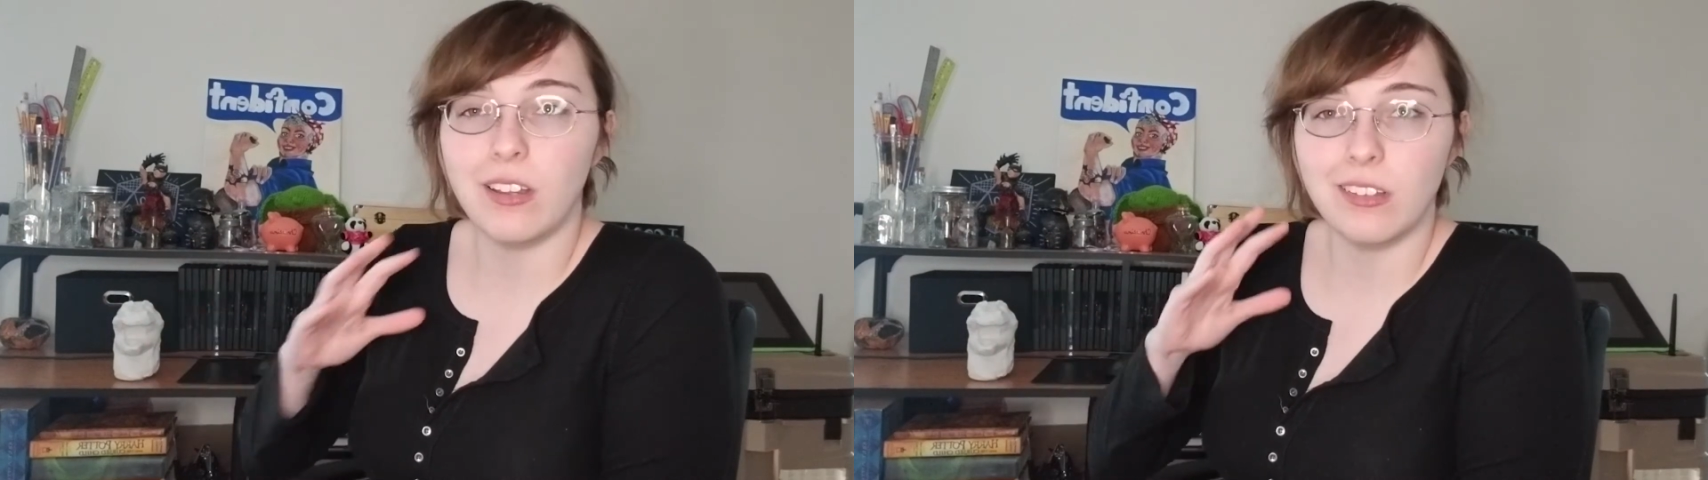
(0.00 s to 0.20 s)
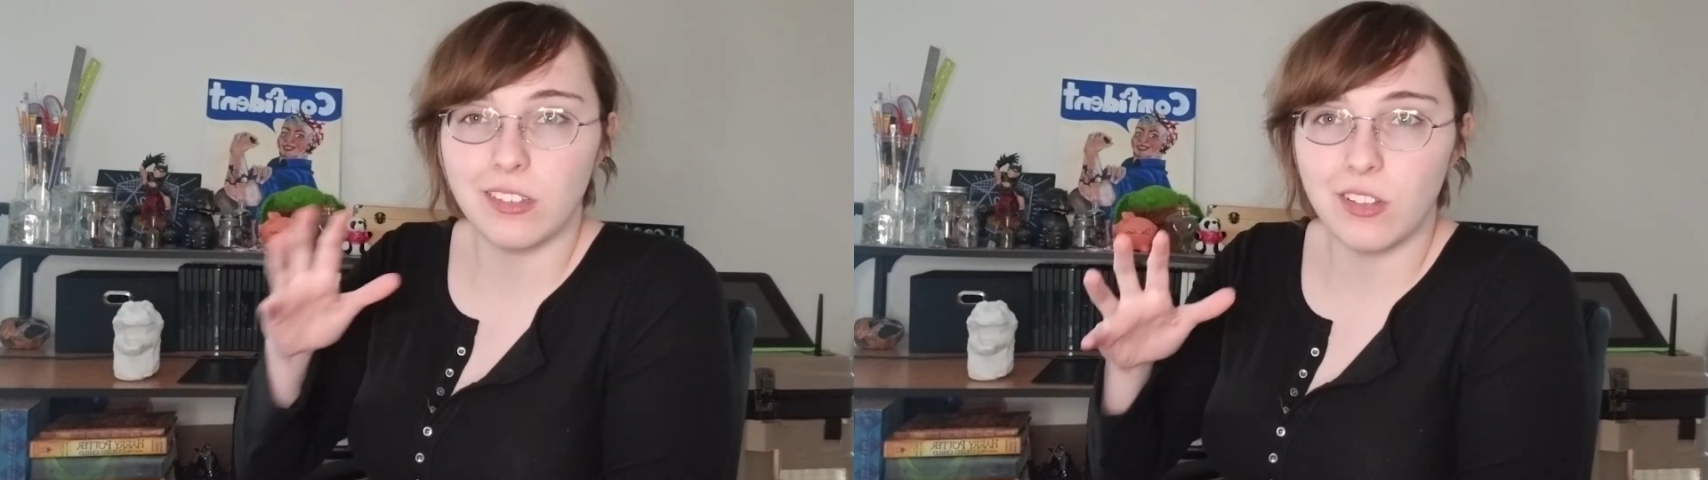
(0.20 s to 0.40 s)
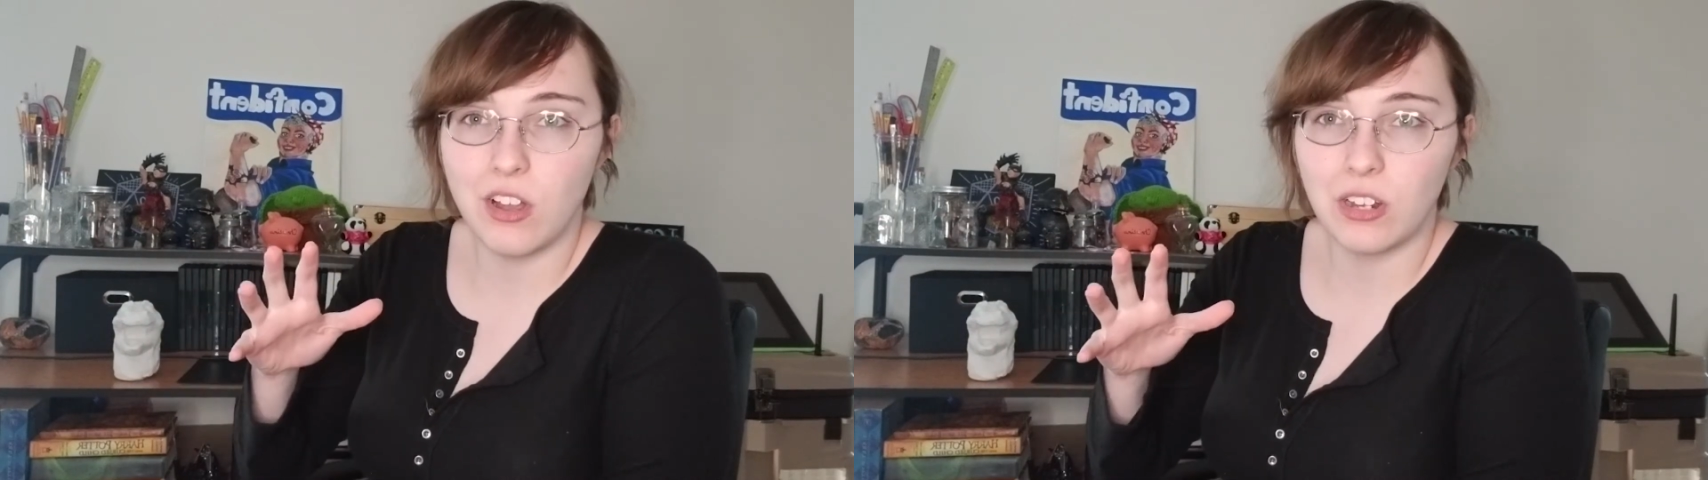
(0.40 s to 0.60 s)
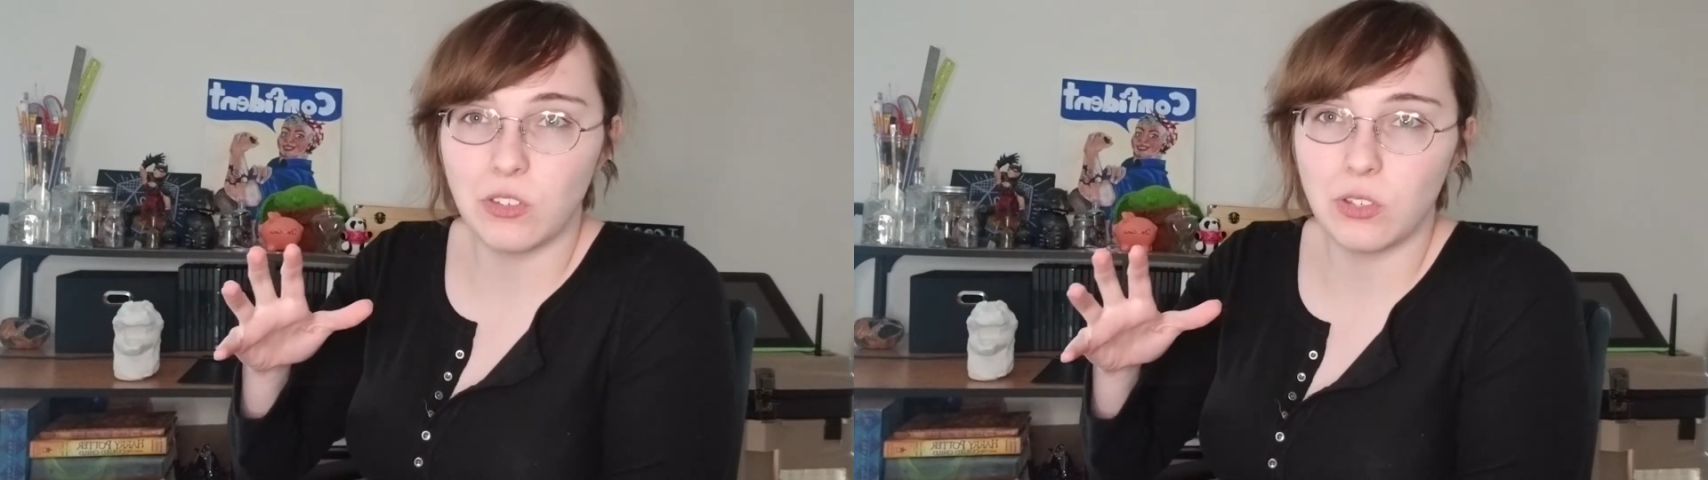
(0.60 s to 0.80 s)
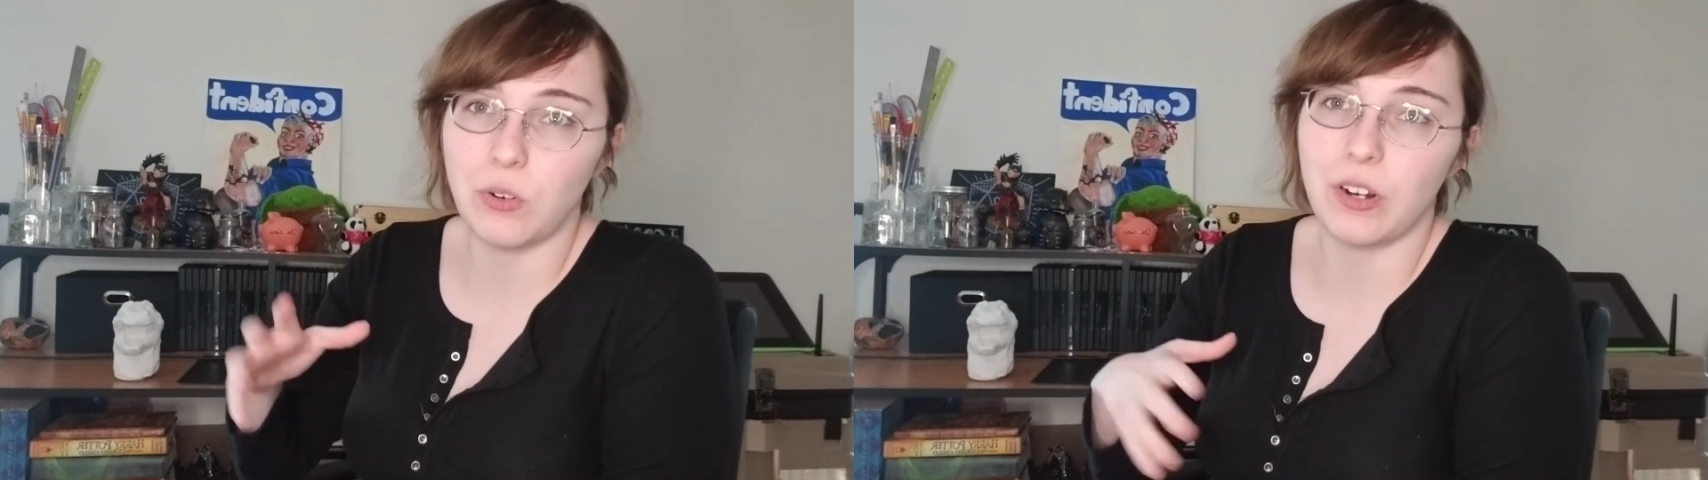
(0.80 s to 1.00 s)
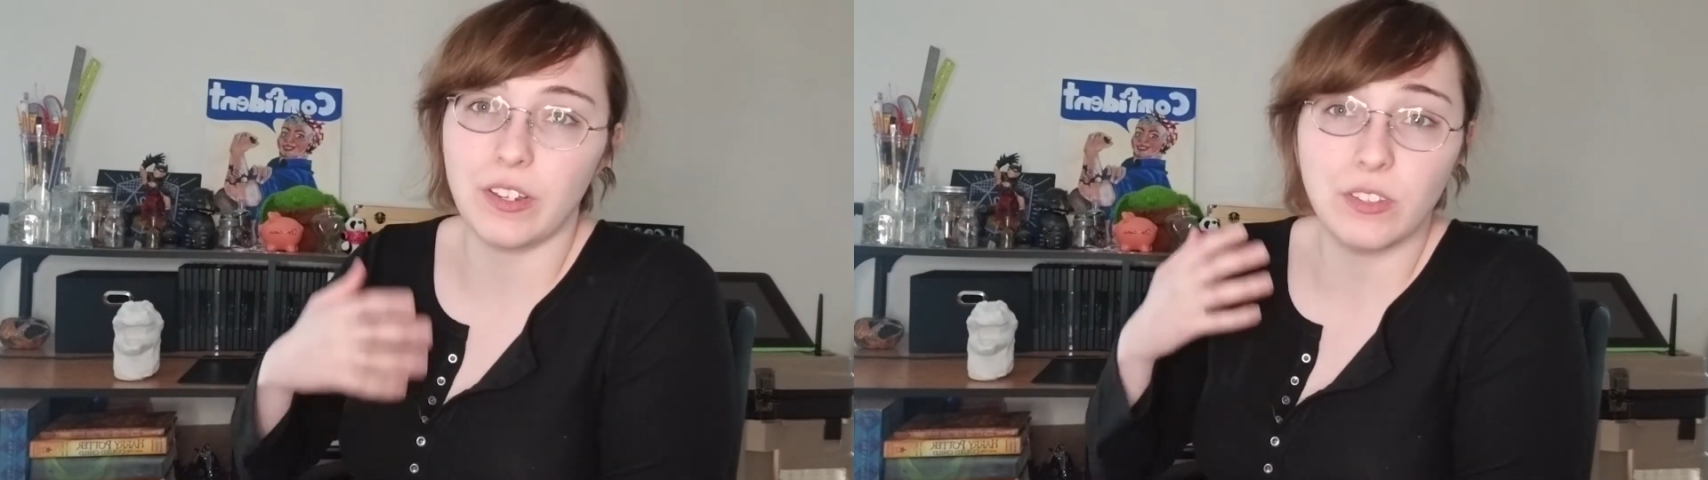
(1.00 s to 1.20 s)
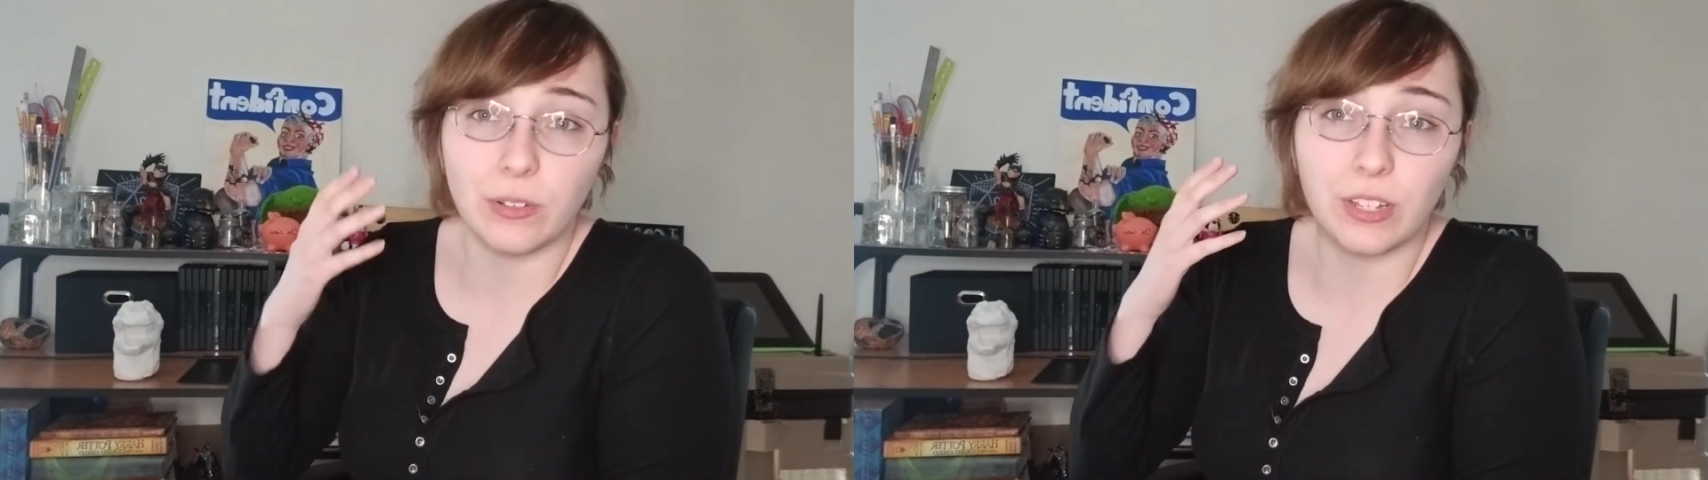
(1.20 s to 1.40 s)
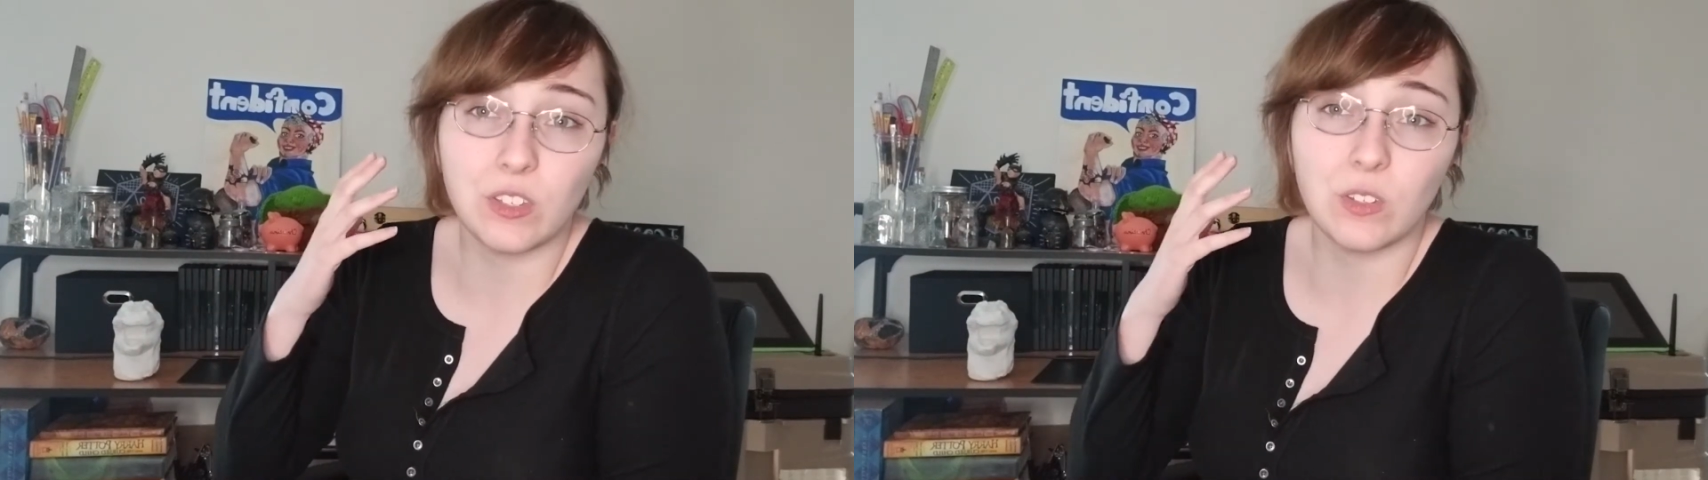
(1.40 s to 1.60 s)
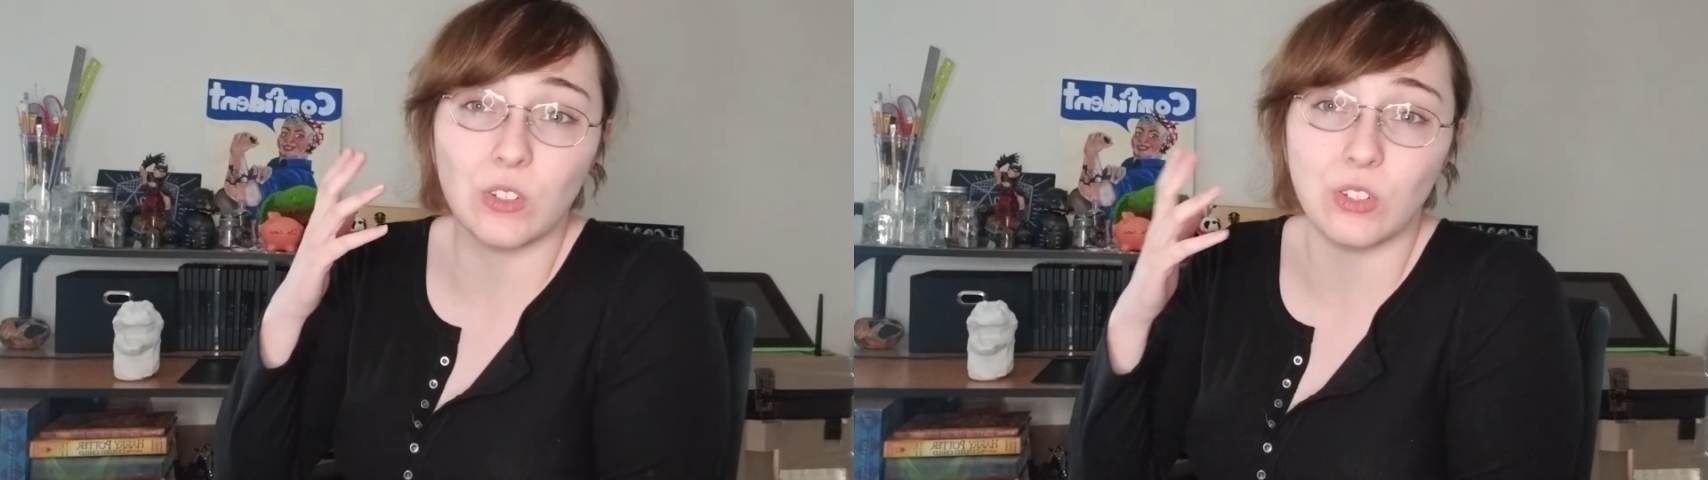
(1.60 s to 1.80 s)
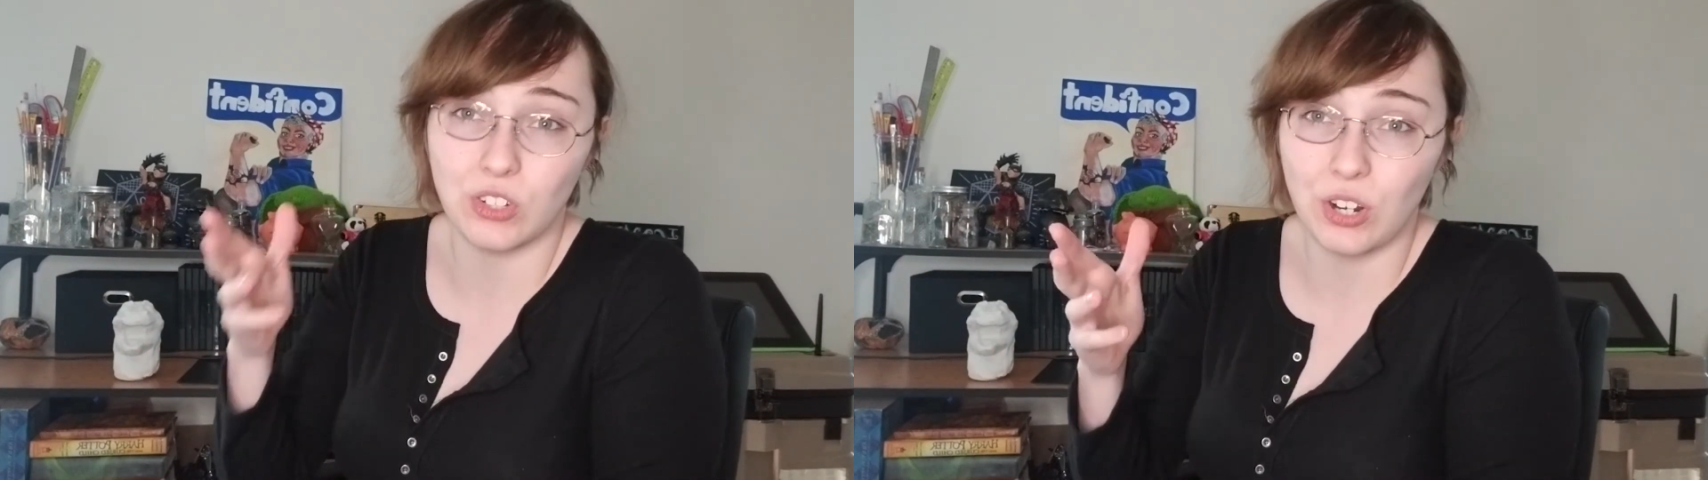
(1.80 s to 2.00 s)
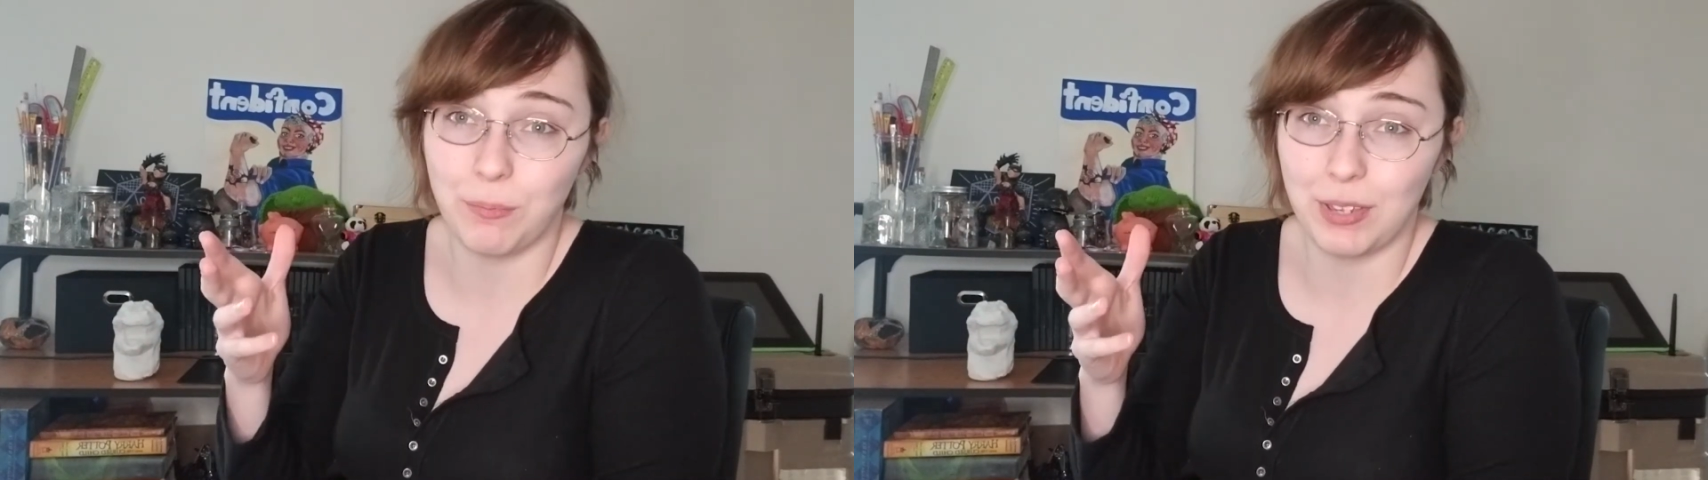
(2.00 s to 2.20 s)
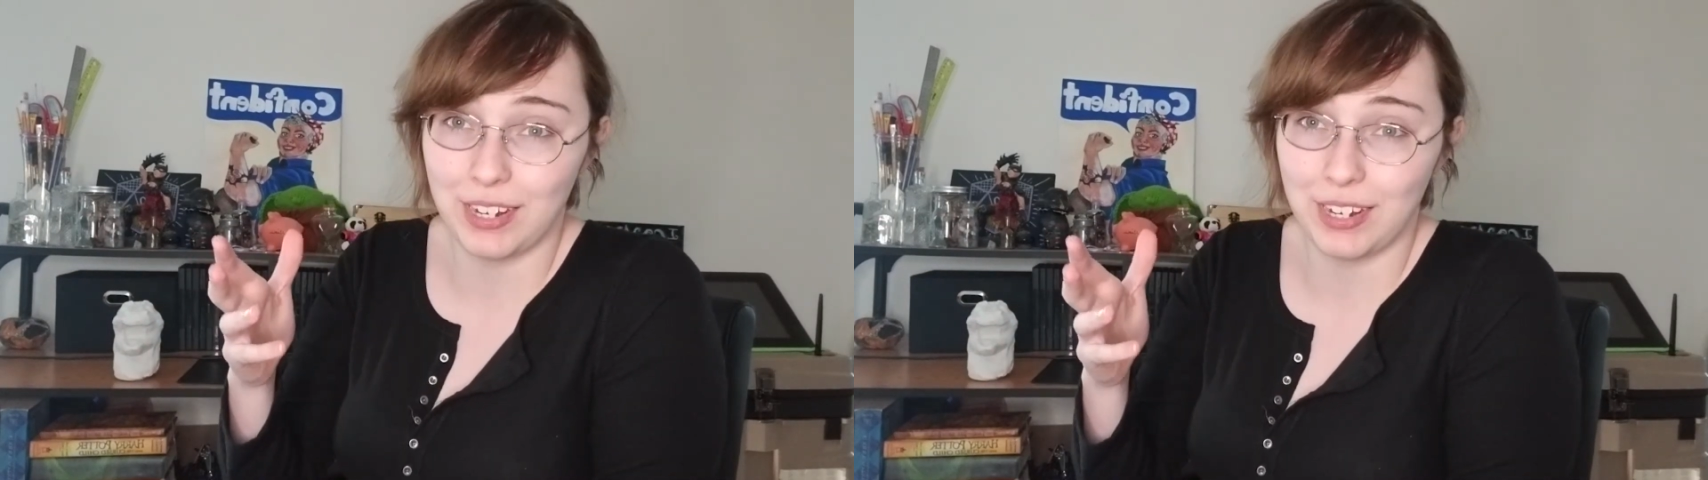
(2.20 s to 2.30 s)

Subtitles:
It's a long story, so let's just jump